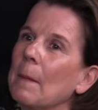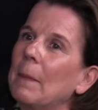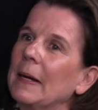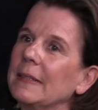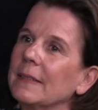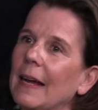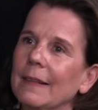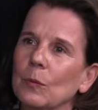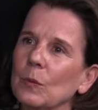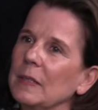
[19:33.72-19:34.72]
but I
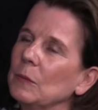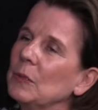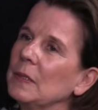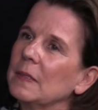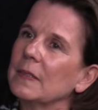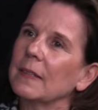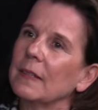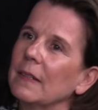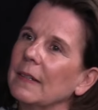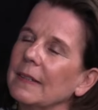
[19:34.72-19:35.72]
thought it was
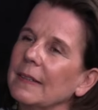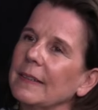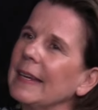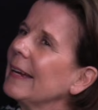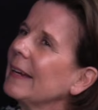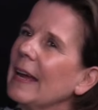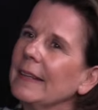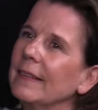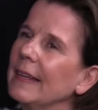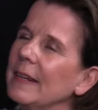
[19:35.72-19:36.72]
yeah, I
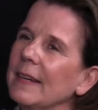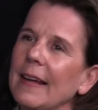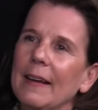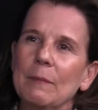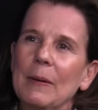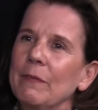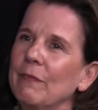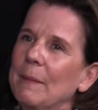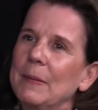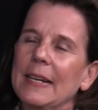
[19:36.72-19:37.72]
had then uh, my
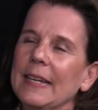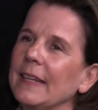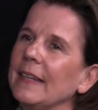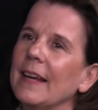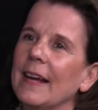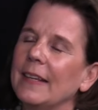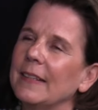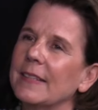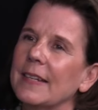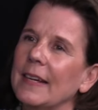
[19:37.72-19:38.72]
family
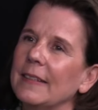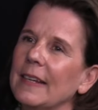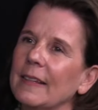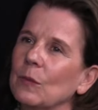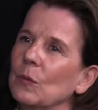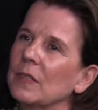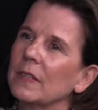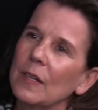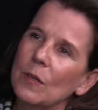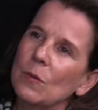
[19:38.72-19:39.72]
and and I thought,
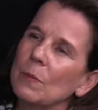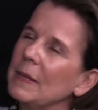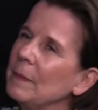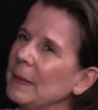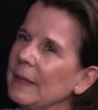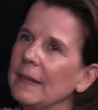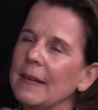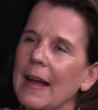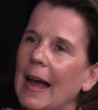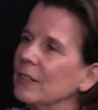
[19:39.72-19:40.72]
no, maybe
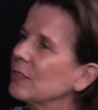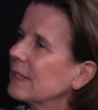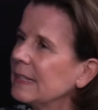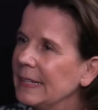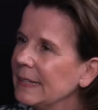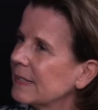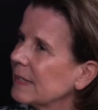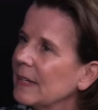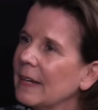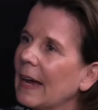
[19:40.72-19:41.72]
I just need
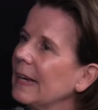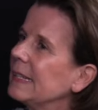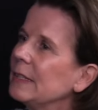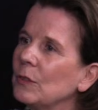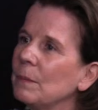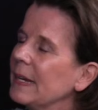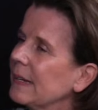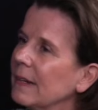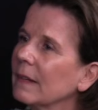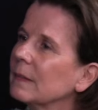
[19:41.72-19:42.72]
I need to
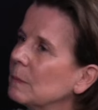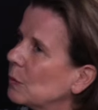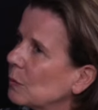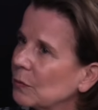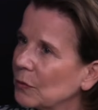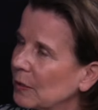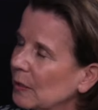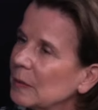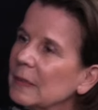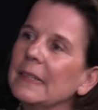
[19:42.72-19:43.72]
make another move, you
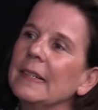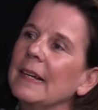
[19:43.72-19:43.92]
know. Mm.